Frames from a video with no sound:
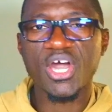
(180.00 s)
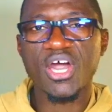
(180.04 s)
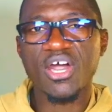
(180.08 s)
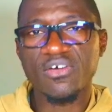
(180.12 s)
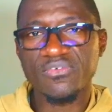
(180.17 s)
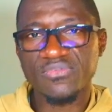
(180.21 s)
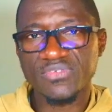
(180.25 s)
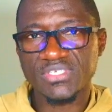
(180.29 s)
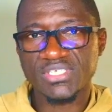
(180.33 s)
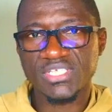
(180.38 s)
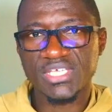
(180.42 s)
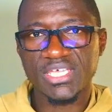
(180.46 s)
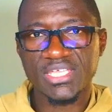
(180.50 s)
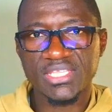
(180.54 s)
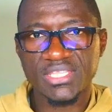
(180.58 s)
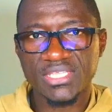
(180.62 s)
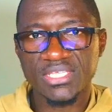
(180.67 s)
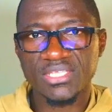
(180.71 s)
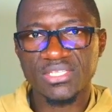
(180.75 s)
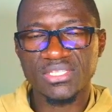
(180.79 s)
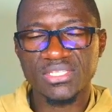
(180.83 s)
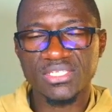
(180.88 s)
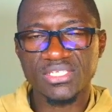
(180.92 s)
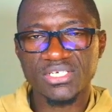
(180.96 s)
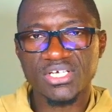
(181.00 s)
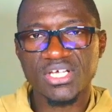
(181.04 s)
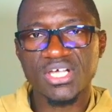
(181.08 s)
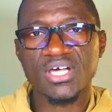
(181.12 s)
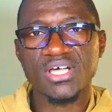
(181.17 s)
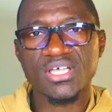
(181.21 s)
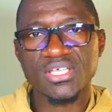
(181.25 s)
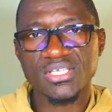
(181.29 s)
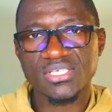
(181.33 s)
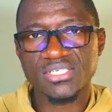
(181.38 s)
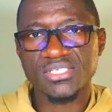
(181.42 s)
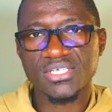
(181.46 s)
offset the
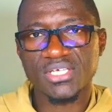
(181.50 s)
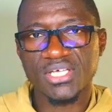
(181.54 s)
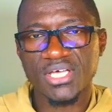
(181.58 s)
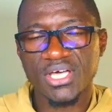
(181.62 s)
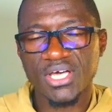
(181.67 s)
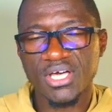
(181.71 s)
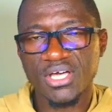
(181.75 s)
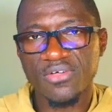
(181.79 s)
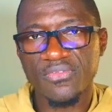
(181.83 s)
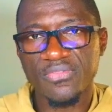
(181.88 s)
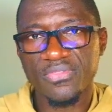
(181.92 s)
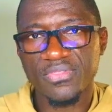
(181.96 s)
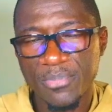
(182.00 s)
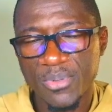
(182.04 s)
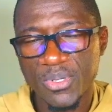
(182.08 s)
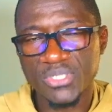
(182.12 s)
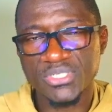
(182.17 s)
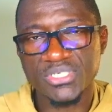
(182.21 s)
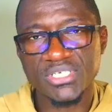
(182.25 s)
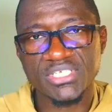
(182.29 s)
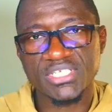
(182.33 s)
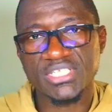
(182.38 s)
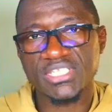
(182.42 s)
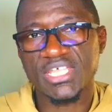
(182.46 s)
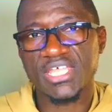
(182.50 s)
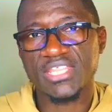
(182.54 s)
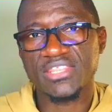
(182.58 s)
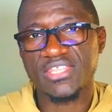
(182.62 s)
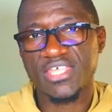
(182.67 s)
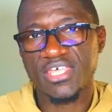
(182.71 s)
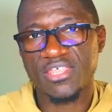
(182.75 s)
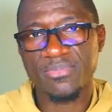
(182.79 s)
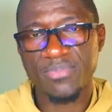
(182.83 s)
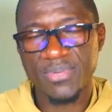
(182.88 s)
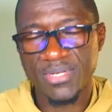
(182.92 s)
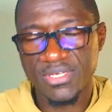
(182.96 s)
cost of purchasing that
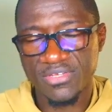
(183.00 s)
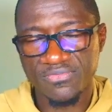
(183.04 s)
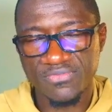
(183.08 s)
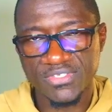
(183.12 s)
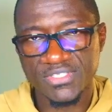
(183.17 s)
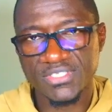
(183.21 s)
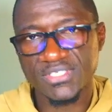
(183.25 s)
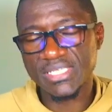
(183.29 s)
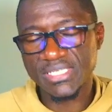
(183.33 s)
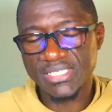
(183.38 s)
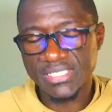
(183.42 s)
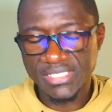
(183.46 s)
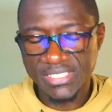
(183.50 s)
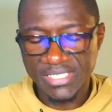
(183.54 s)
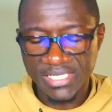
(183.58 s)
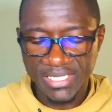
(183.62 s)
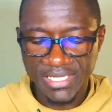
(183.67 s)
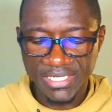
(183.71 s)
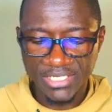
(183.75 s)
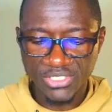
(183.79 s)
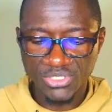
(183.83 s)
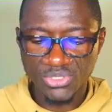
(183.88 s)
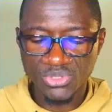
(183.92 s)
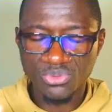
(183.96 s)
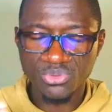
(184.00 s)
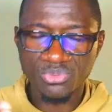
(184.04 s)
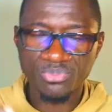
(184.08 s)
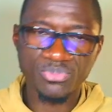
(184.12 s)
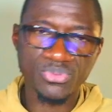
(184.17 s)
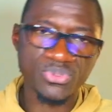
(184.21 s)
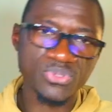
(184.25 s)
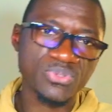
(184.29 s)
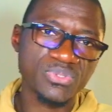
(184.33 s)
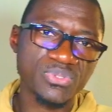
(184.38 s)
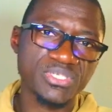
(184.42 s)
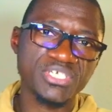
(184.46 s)
death benefit. It's like you're
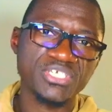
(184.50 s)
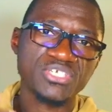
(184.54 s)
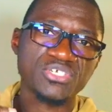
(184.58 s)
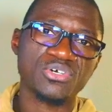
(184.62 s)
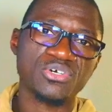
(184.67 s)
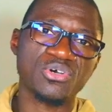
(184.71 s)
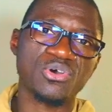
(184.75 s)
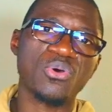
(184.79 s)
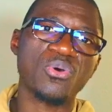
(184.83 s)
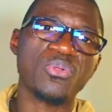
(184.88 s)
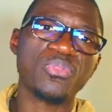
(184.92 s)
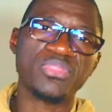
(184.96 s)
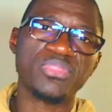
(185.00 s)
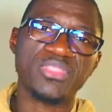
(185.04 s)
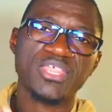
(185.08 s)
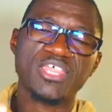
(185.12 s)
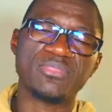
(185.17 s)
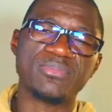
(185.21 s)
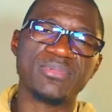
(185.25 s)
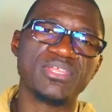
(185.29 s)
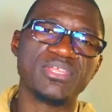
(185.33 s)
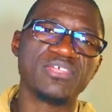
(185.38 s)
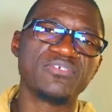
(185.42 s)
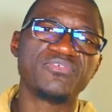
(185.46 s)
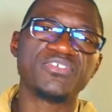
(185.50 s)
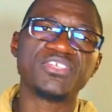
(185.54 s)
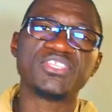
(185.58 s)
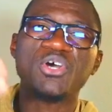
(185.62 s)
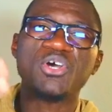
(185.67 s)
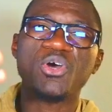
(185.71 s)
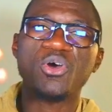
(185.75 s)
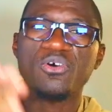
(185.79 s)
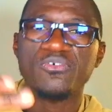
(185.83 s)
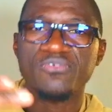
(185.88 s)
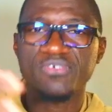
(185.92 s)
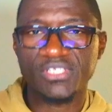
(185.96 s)
building your own death benefit
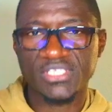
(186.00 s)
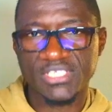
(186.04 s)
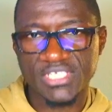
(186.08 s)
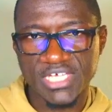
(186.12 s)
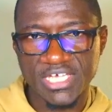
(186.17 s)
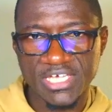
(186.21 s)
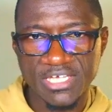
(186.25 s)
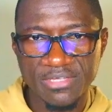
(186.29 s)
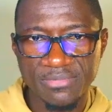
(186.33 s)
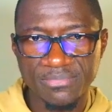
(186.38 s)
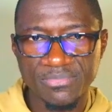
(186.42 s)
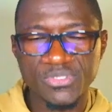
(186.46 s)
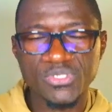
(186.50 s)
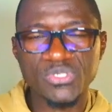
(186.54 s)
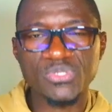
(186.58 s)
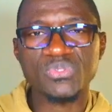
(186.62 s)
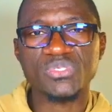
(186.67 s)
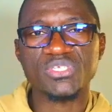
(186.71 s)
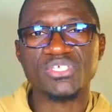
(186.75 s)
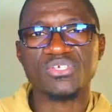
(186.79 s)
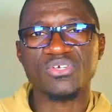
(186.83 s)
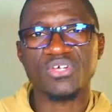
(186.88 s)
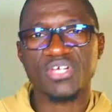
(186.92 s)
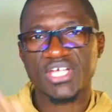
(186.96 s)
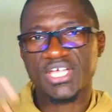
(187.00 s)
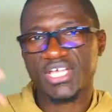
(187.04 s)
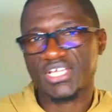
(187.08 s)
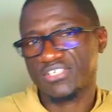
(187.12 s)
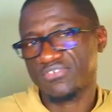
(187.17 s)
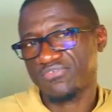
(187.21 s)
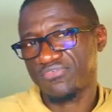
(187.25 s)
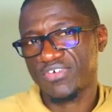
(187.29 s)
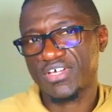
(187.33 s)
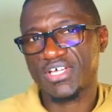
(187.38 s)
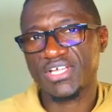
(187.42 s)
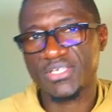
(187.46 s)
over time using your cash
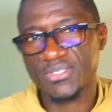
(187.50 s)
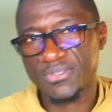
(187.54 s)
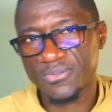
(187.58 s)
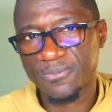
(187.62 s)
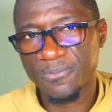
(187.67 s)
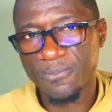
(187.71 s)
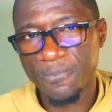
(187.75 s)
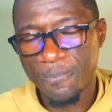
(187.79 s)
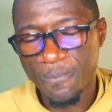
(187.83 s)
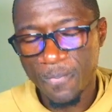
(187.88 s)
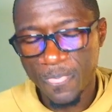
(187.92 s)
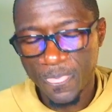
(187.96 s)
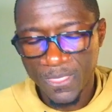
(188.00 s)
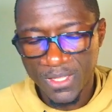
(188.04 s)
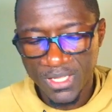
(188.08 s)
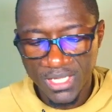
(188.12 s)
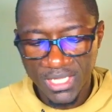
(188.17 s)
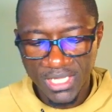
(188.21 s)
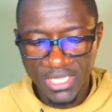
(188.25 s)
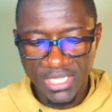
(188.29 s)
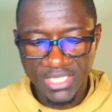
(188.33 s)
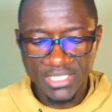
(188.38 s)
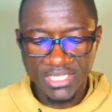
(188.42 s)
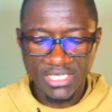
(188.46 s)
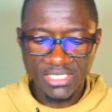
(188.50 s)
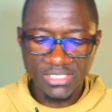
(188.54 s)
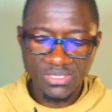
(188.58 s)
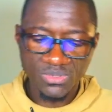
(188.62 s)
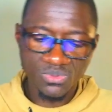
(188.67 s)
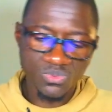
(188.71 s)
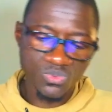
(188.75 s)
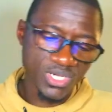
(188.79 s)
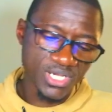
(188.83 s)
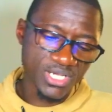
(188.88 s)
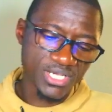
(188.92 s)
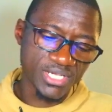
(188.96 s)
value. And
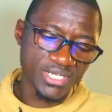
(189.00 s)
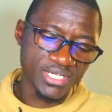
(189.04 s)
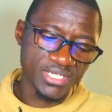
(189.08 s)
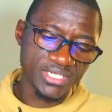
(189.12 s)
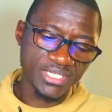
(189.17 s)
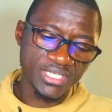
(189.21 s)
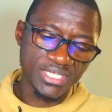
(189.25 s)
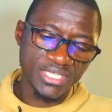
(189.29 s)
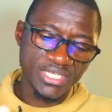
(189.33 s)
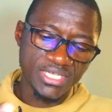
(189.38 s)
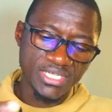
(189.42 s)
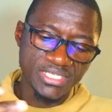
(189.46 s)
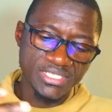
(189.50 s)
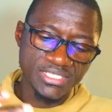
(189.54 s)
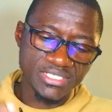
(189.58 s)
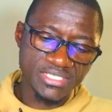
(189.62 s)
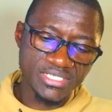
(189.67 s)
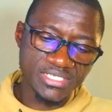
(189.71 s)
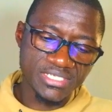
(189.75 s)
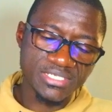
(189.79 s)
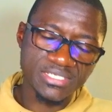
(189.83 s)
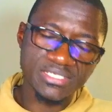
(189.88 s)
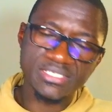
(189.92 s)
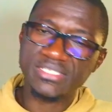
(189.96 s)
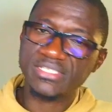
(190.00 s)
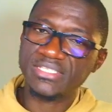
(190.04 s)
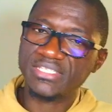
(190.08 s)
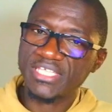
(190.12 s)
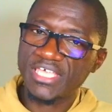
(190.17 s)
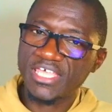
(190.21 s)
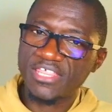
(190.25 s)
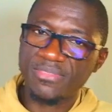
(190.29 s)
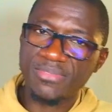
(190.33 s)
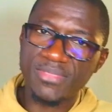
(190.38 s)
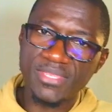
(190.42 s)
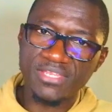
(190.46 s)
that's why this
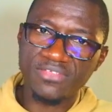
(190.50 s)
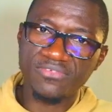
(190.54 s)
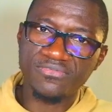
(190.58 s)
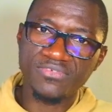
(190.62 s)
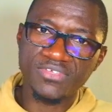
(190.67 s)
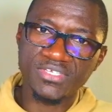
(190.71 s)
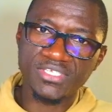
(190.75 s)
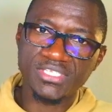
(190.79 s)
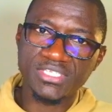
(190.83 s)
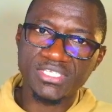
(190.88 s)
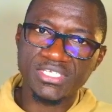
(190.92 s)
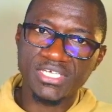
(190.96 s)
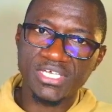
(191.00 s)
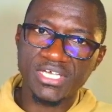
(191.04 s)
death benefit